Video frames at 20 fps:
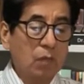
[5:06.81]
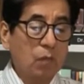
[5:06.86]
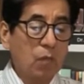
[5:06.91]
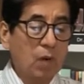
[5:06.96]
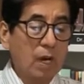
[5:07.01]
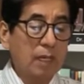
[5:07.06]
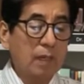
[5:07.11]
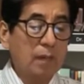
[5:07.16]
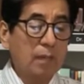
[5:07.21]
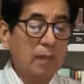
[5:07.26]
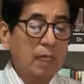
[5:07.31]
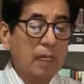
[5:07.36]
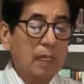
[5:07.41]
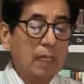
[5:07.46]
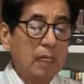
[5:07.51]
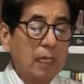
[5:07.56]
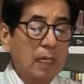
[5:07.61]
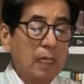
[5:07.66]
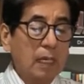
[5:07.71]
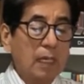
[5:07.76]
one
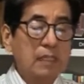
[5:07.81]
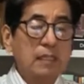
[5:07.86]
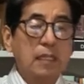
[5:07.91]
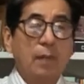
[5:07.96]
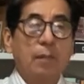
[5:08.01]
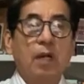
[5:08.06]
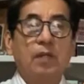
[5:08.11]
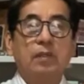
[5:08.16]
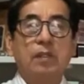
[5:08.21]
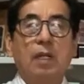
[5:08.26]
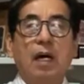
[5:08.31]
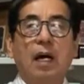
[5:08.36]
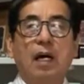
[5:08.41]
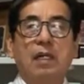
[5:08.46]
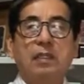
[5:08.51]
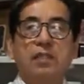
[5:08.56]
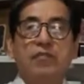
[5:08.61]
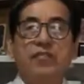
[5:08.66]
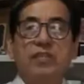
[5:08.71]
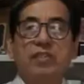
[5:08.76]
is about
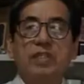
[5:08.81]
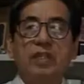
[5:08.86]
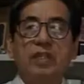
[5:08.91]
artificial